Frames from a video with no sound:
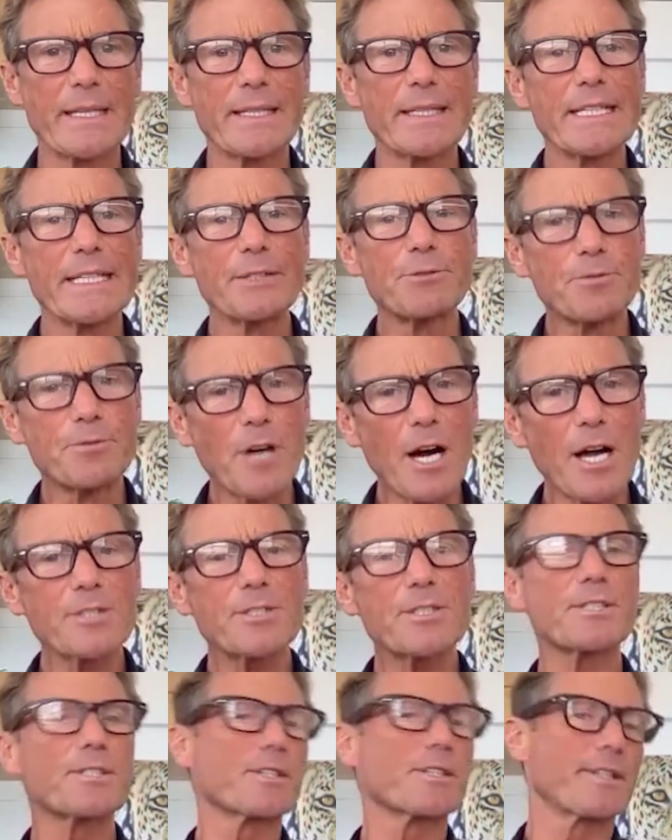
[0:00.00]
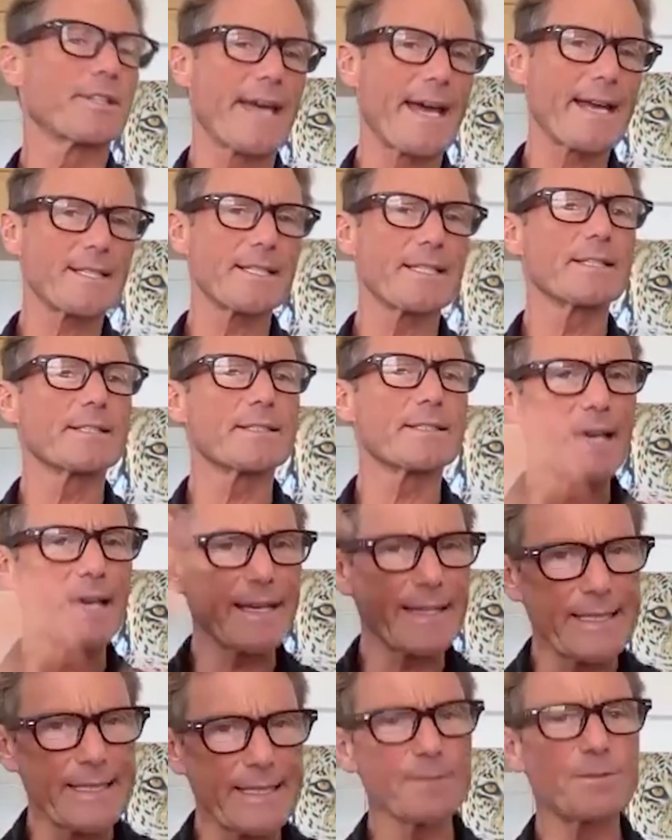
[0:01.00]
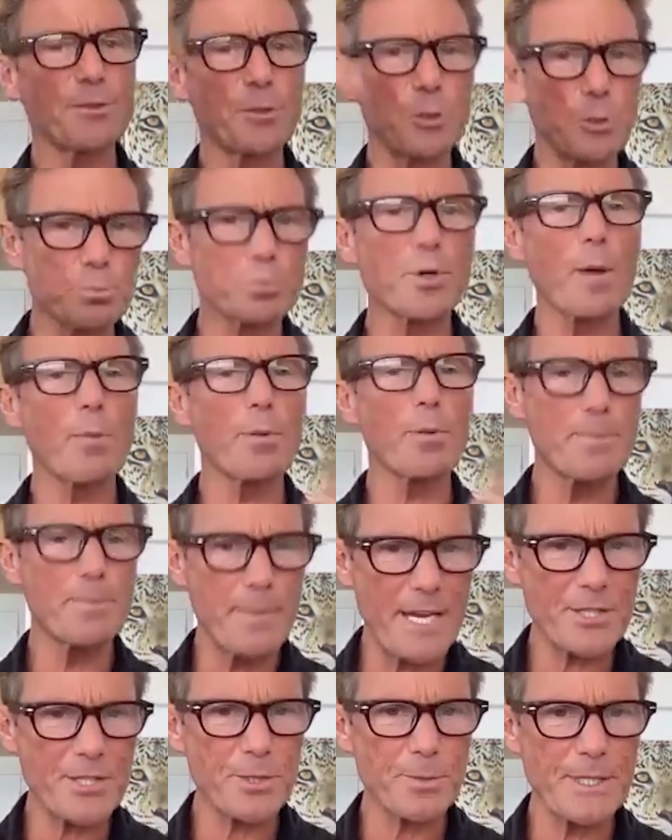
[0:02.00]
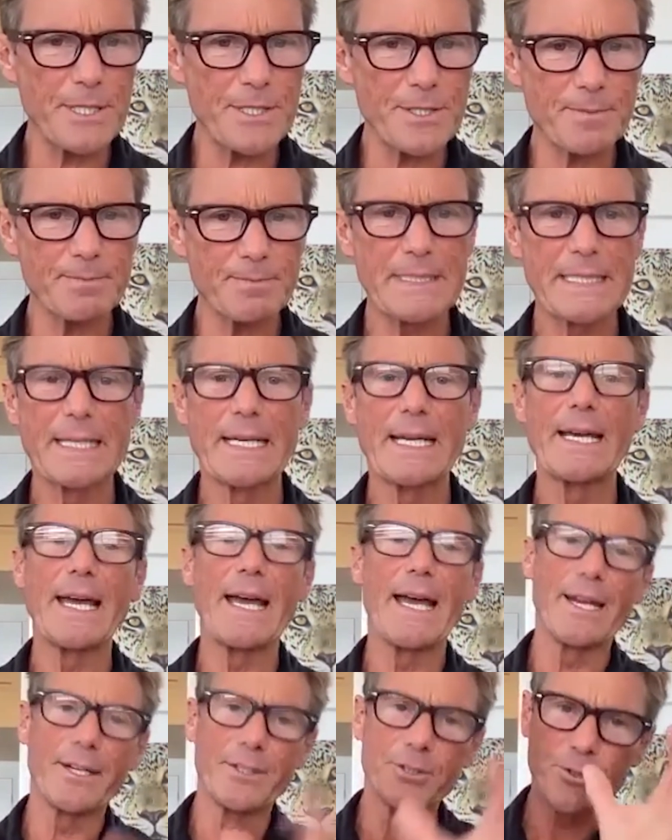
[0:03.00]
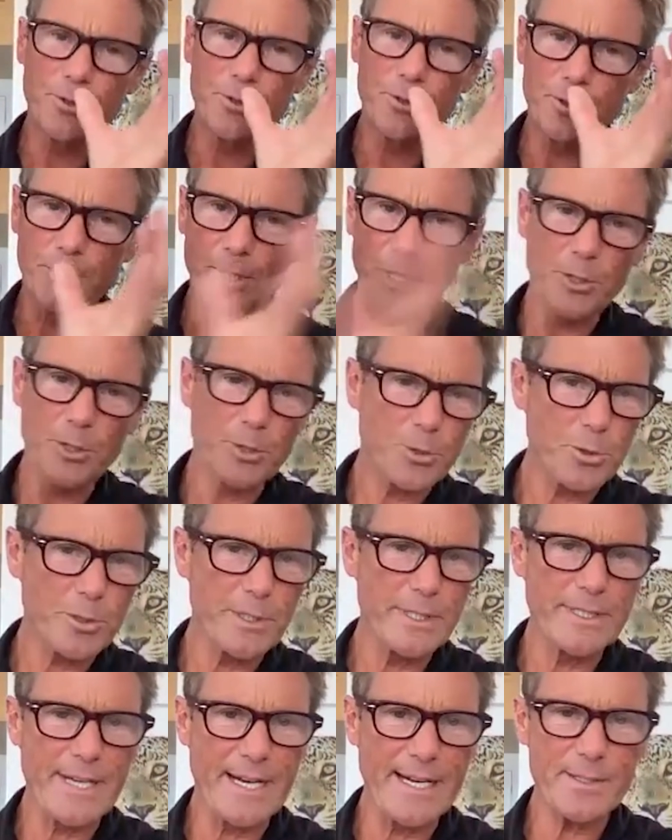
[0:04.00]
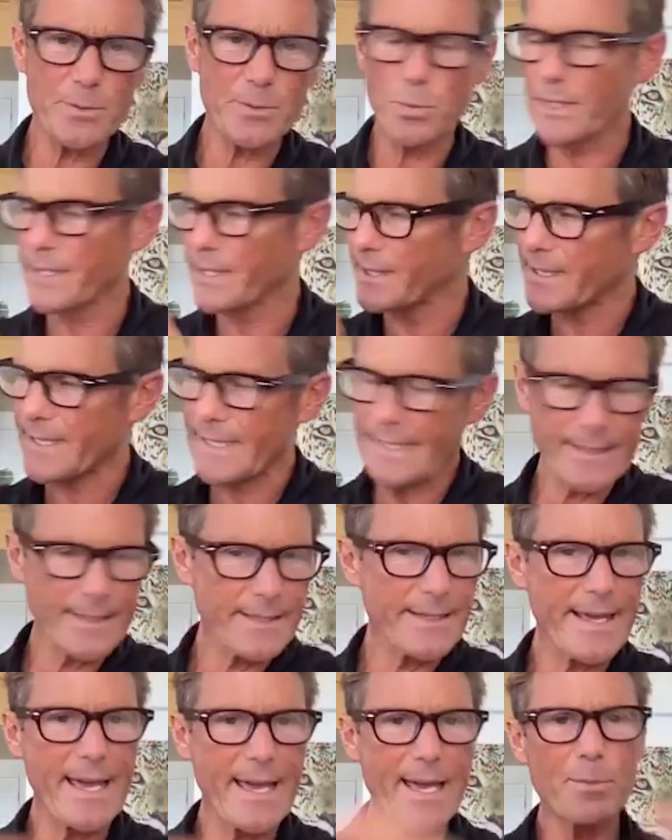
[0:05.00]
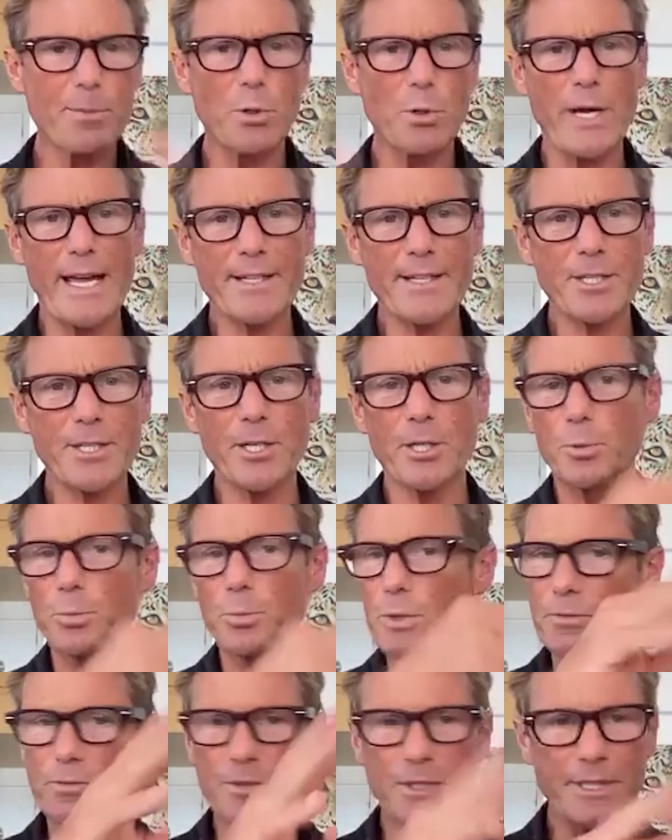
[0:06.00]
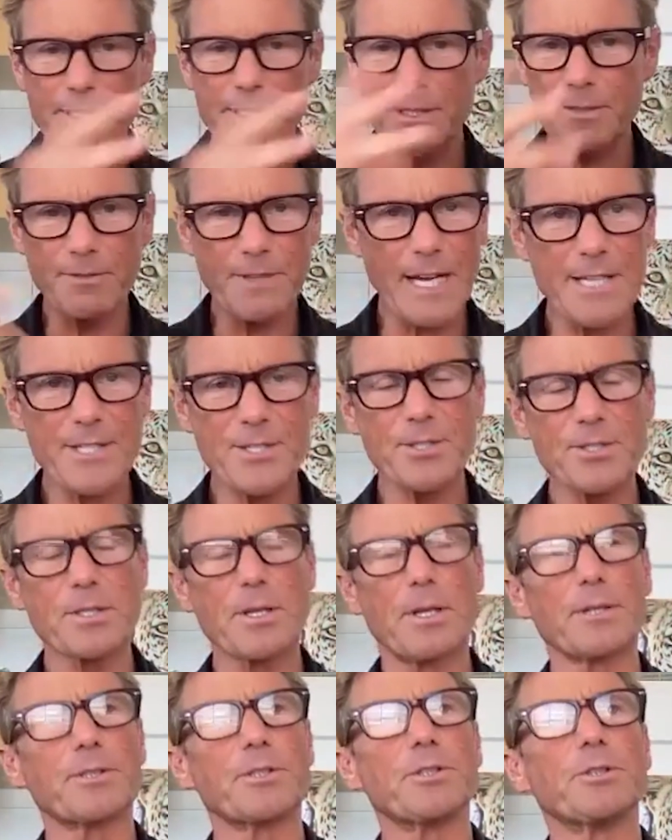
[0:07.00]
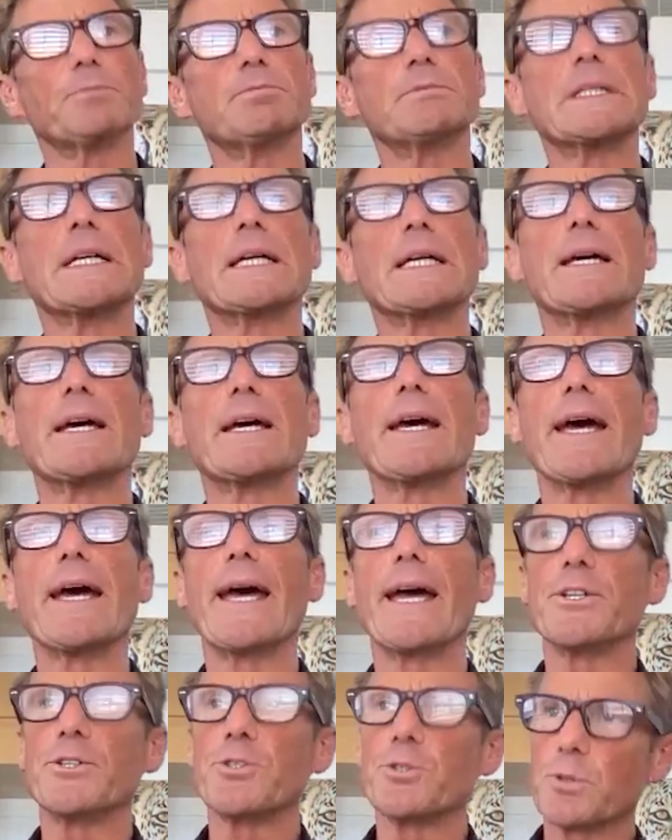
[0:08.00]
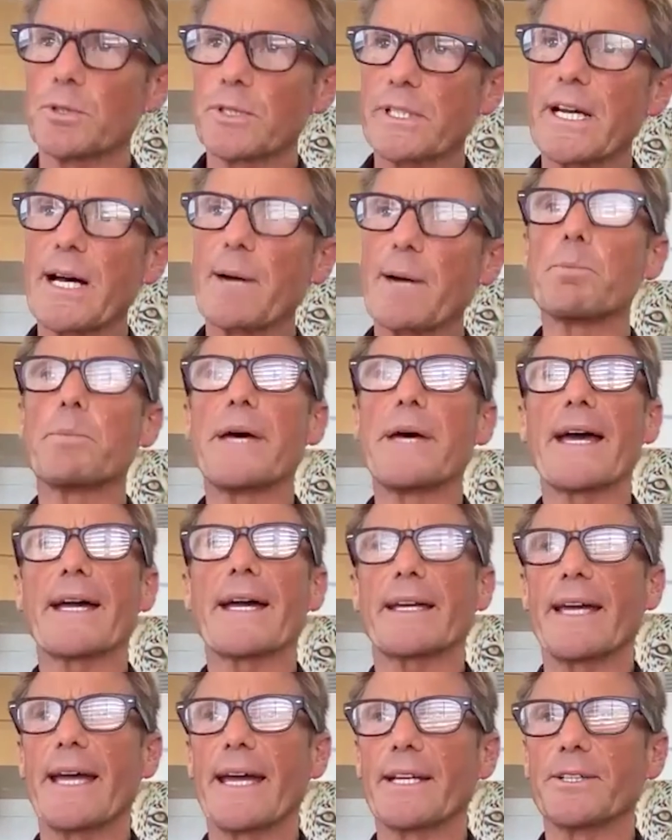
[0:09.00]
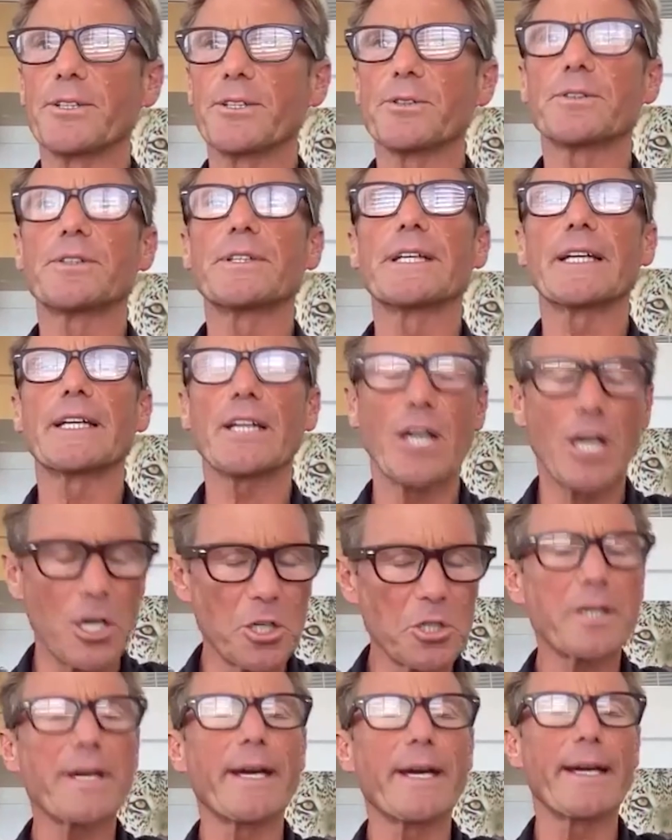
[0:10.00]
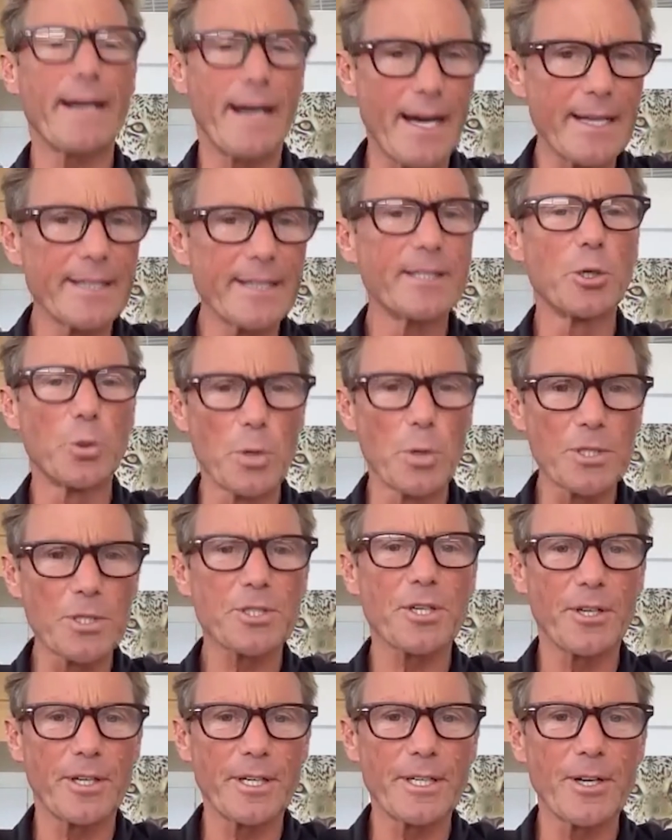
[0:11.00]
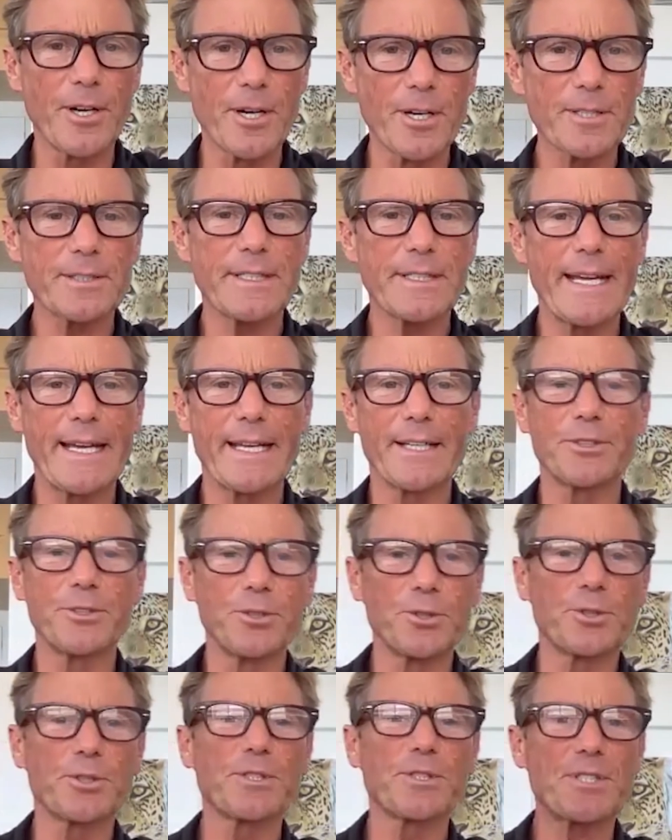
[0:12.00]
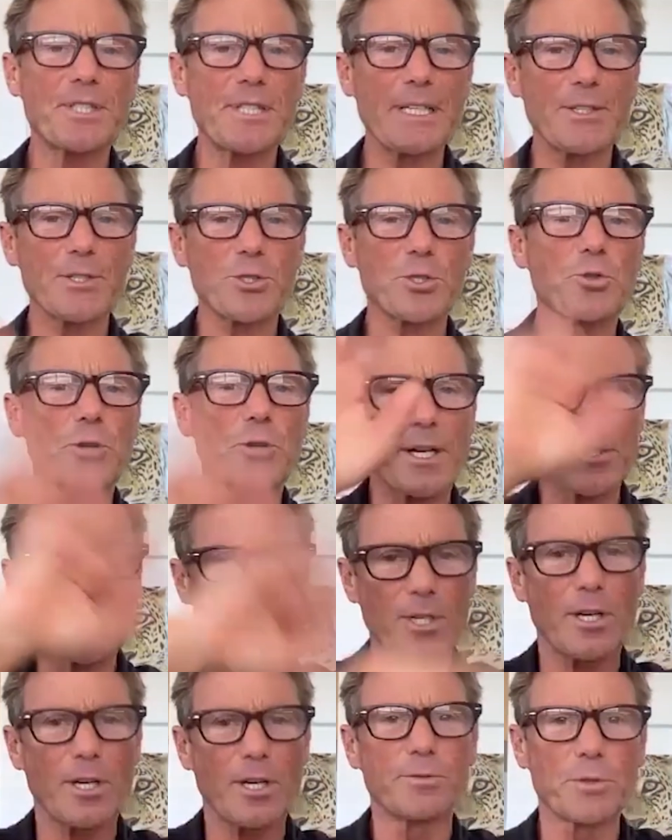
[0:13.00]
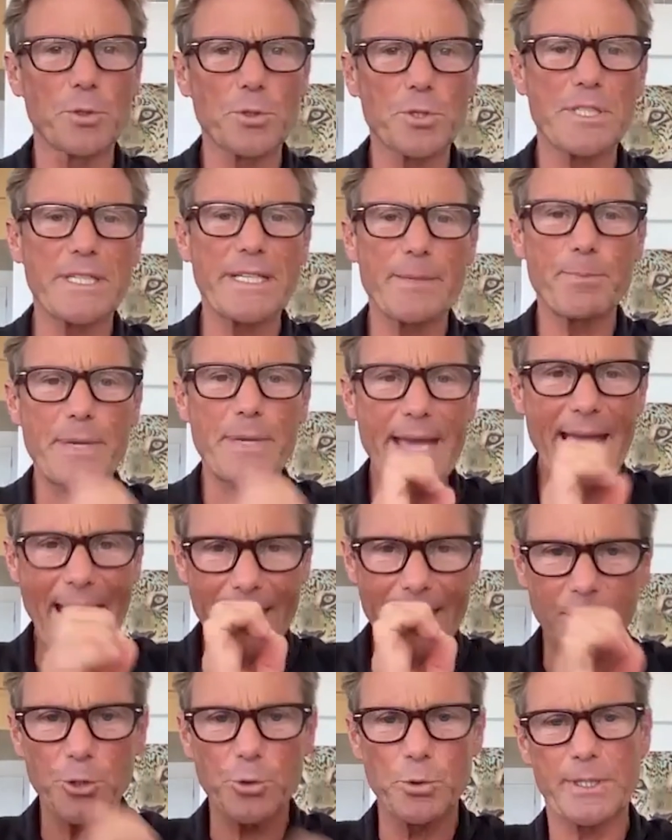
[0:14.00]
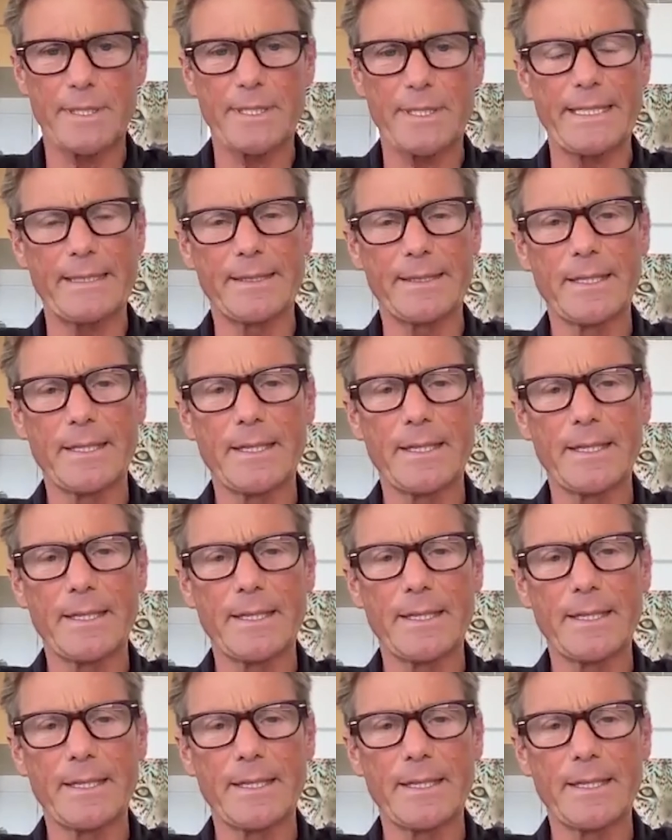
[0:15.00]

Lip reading: the advantage of that is they give you proper measurement, and you go through a night, whether it's in a lab or at home with various devices on you, and you'll come back and you'll think, okay, I know what's going on, and you can see the structure of your sleep accurately.